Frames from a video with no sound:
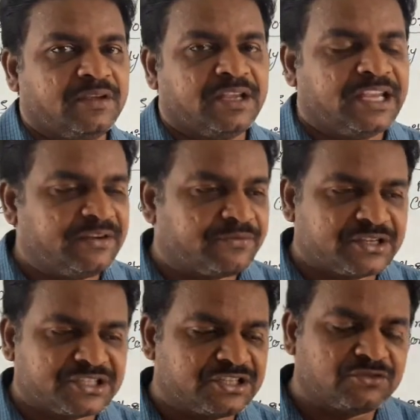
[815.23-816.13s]
In
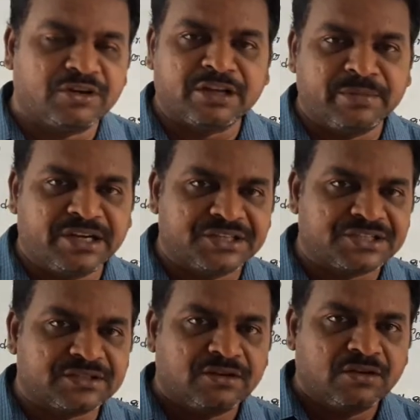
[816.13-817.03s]
first 20
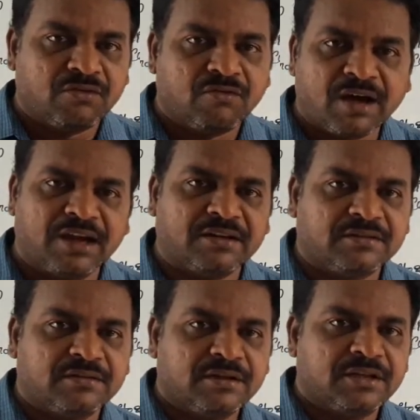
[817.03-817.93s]
minutes,
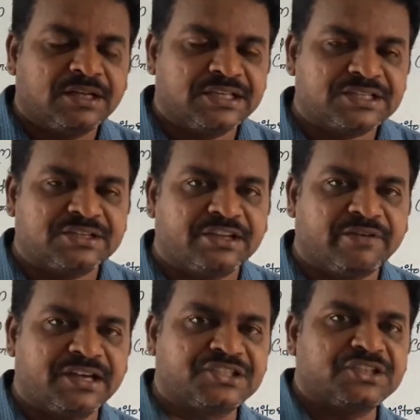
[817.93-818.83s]
one is
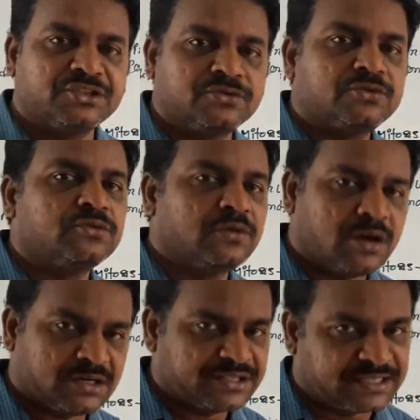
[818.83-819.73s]
divides into two
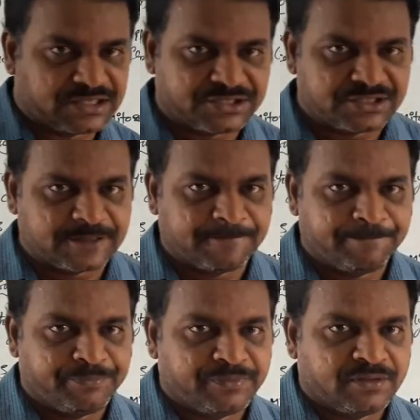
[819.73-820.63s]
daughter
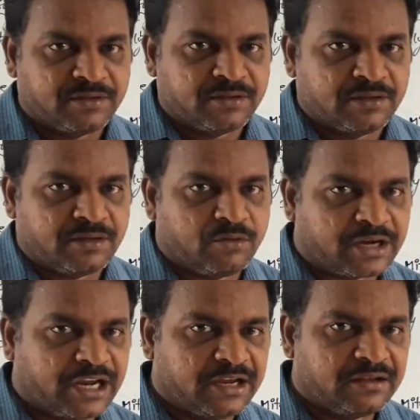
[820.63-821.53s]
cells.
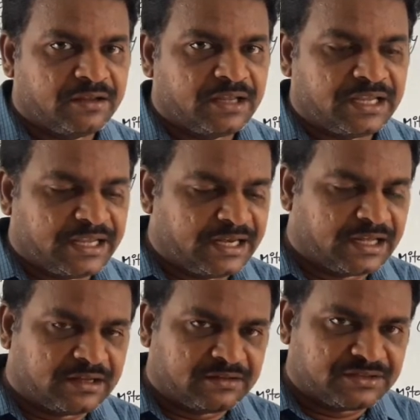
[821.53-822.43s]
Okay, in
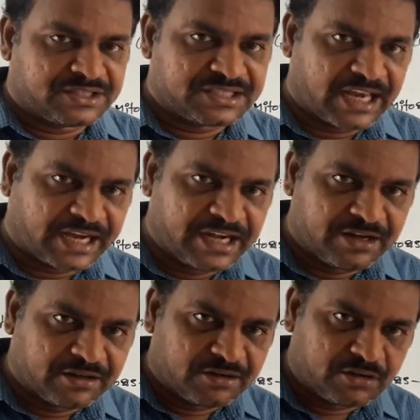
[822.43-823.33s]
second
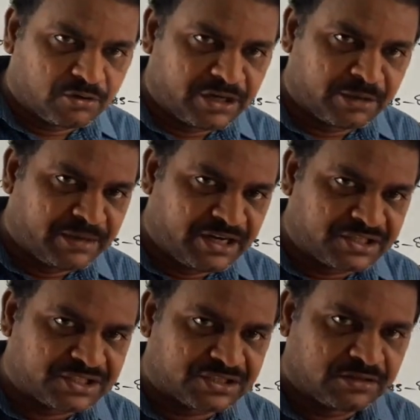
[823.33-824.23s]
20
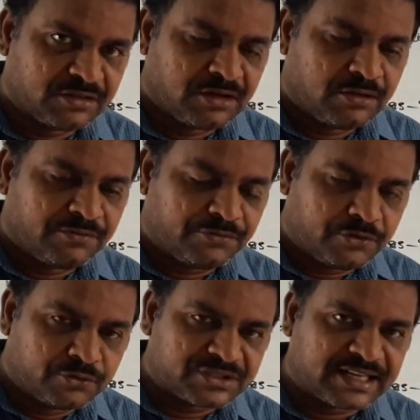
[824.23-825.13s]
minutes,
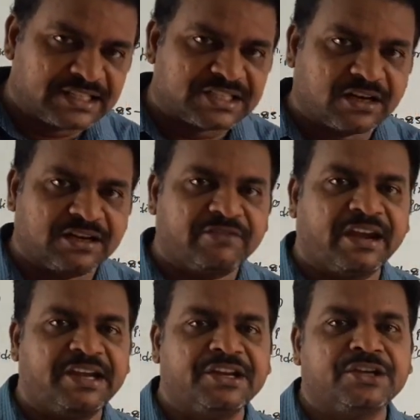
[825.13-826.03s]
two cells are
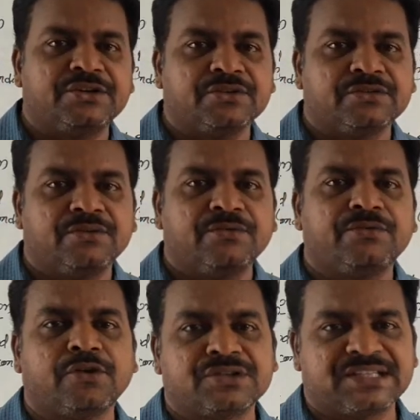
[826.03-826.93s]
divided into
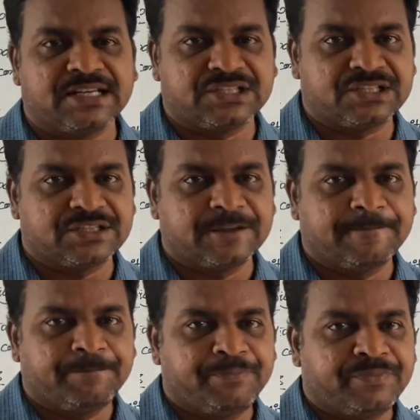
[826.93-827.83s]
4
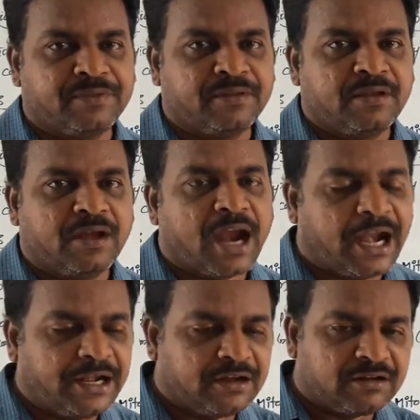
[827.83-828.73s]
cells,
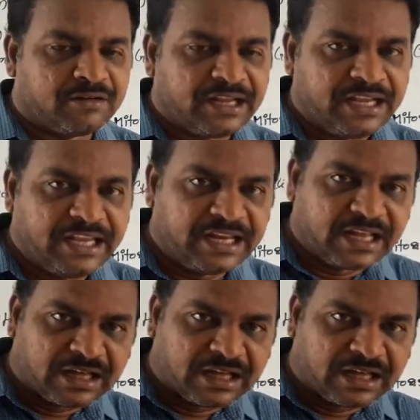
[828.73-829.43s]
and in